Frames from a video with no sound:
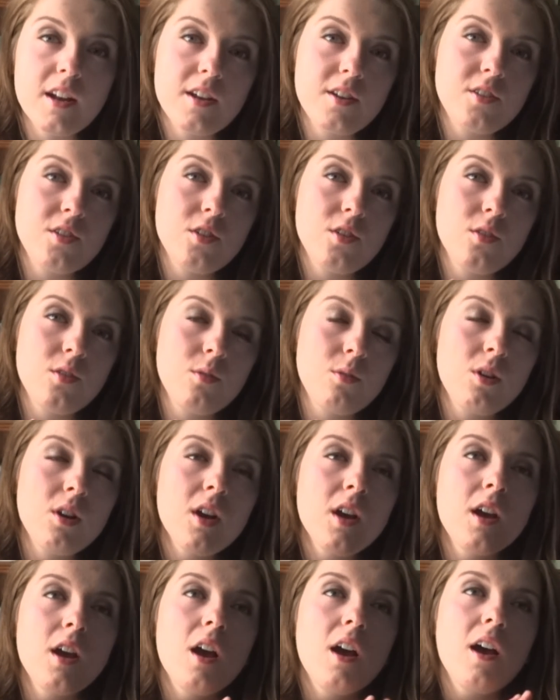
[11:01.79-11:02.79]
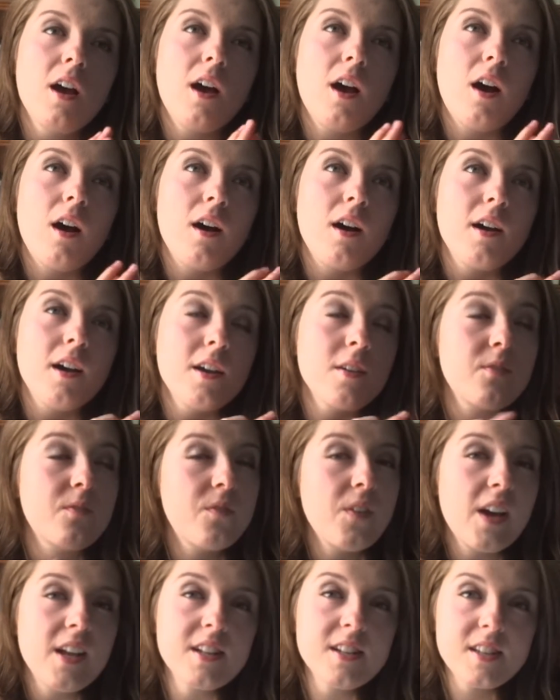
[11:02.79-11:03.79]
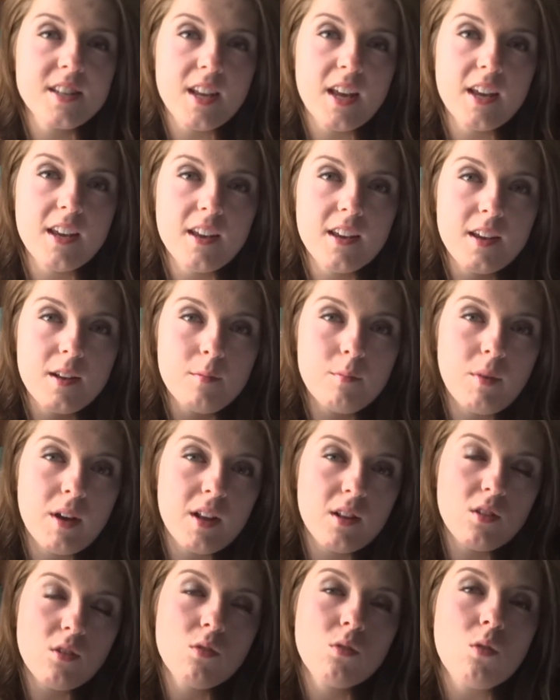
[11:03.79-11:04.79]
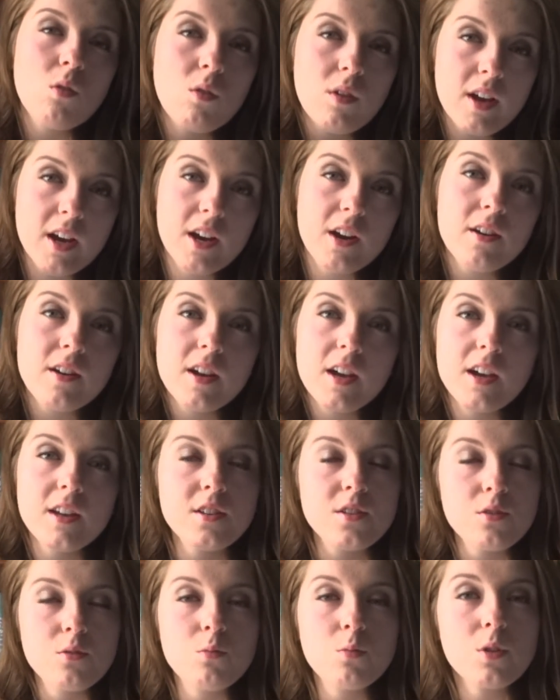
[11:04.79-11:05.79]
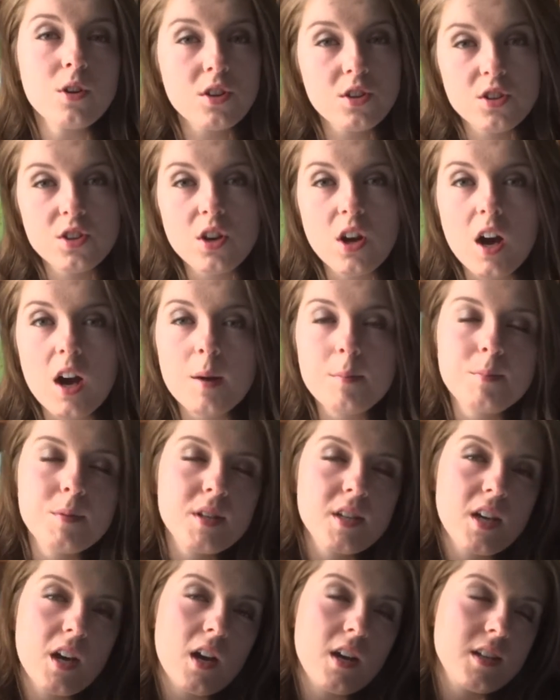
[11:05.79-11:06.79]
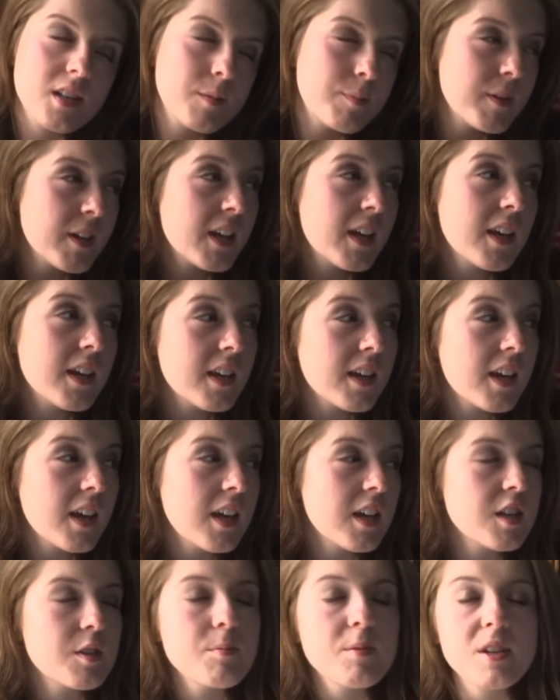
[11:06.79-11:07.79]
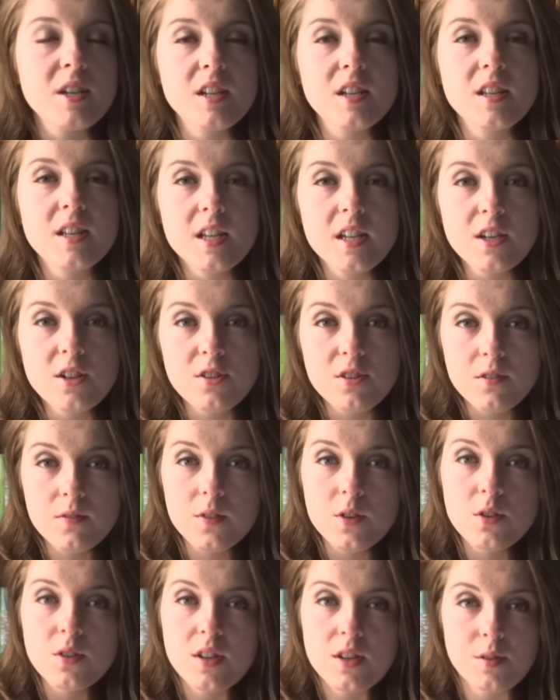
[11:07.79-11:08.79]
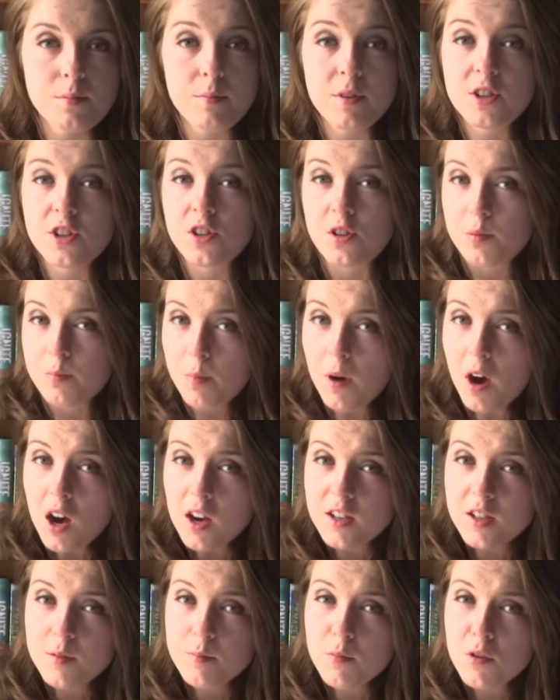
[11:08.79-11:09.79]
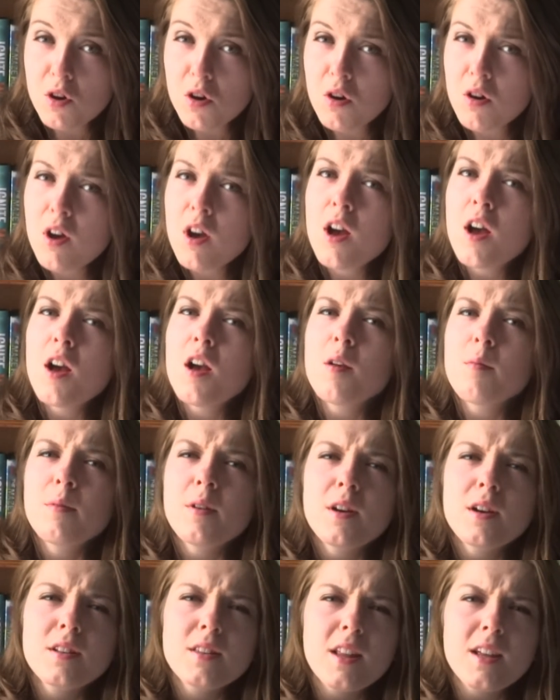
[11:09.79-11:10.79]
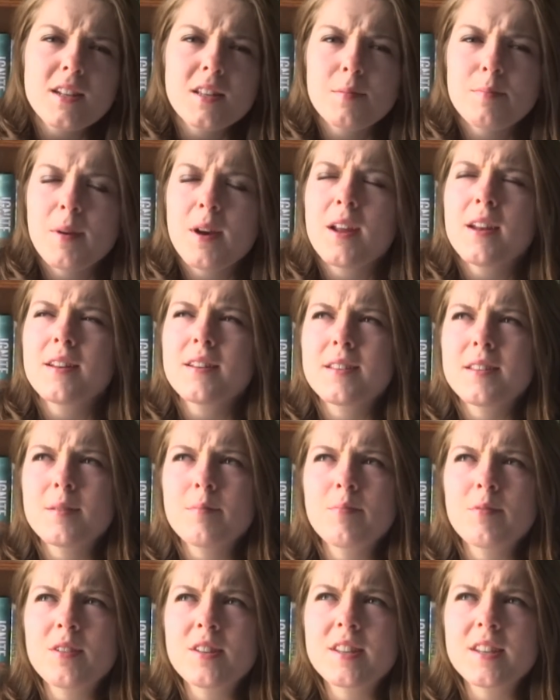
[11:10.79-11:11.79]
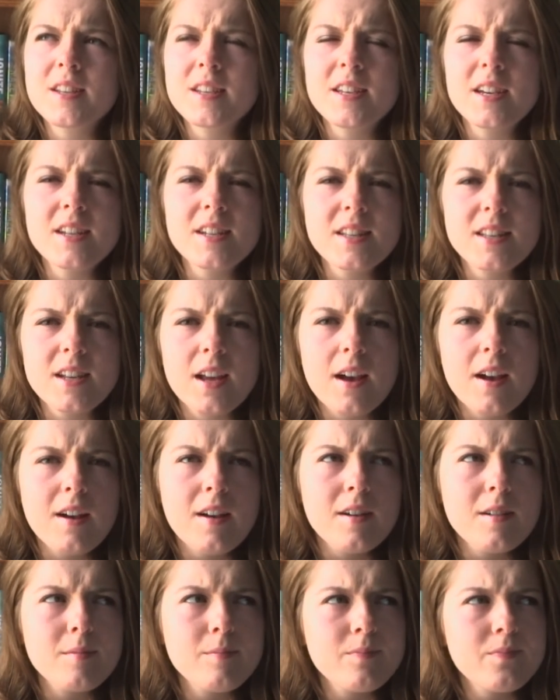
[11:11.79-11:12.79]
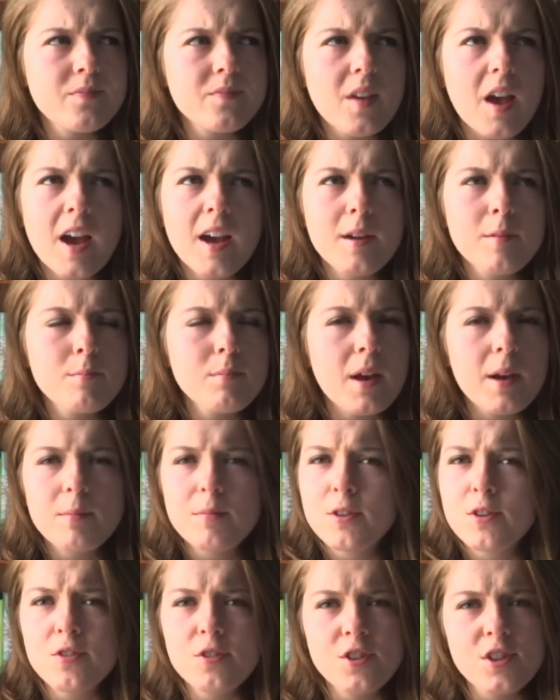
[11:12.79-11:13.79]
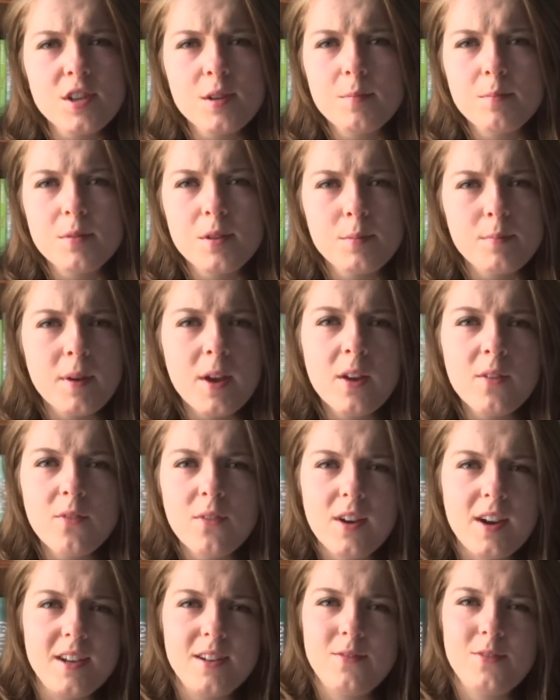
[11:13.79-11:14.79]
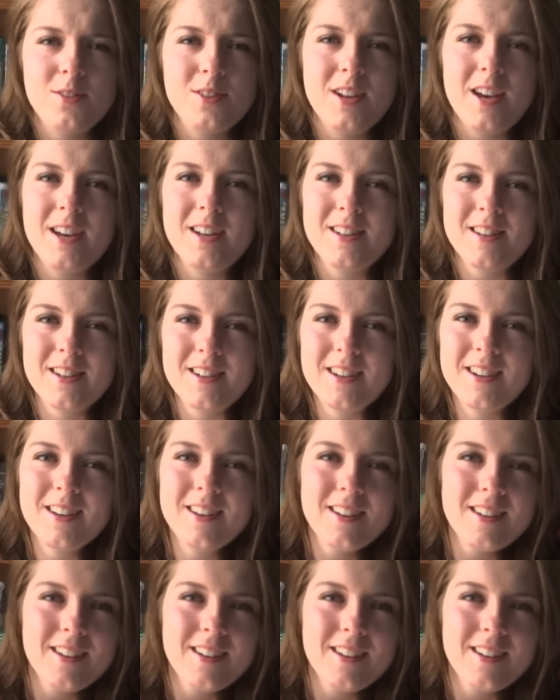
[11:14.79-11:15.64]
I do events in my local area. I do workshops, speaking engagements, interviews as much as possible. But that's about as simple as it gets. I'm too cheap to pay for advertising.